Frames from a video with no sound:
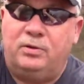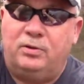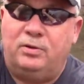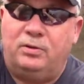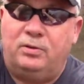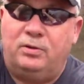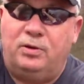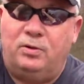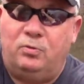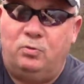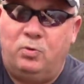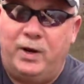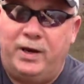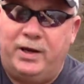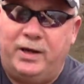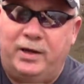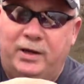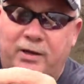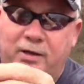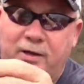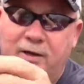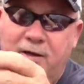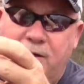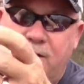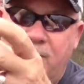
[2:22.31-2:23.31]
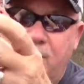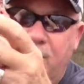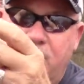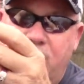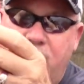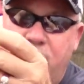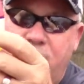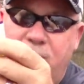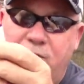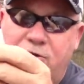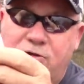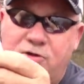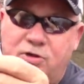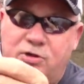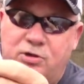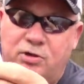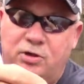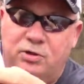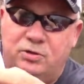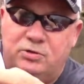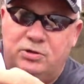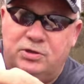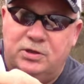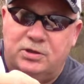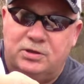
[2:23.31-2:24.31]
the way that you
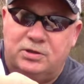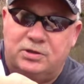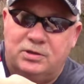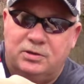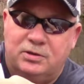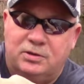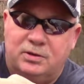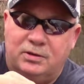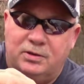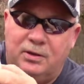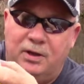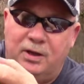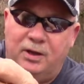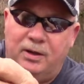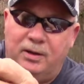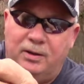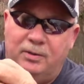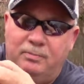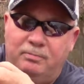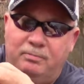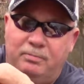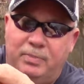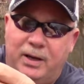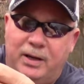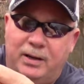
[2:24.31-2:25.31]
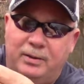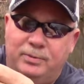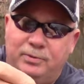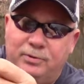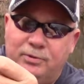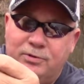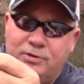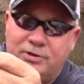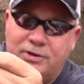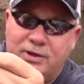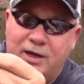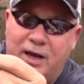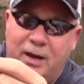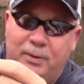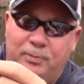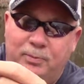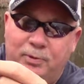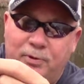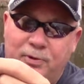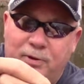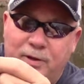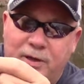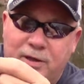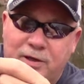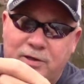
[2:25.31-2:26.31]
use this bobber
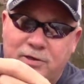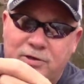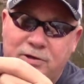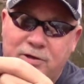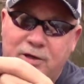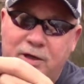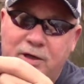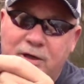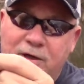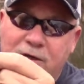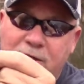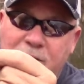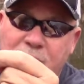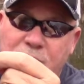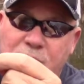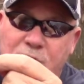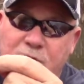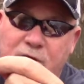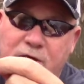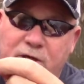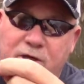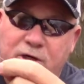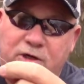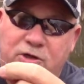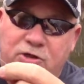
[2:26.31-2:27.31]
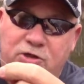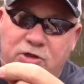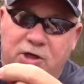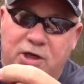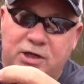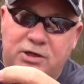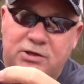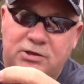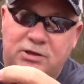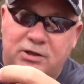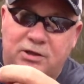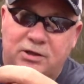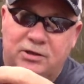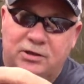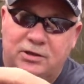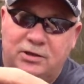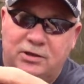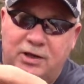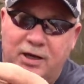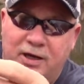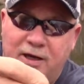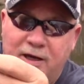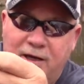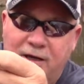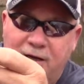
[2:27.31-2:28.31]
stopper is you can adjust it
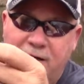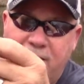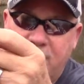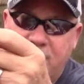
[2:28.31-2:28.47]
to any